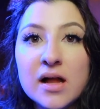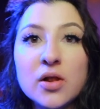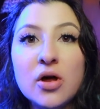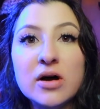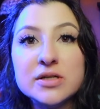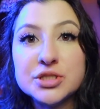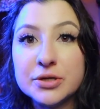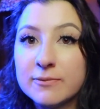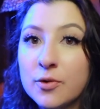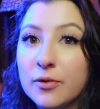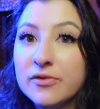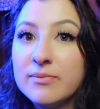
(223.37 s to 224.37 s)
a long-term
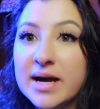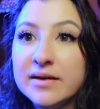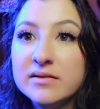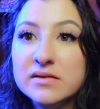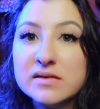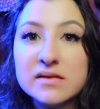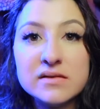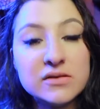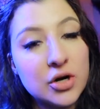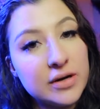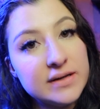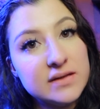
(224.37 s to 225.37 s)
goal of mine since
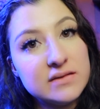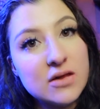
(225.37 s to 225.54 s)
starting this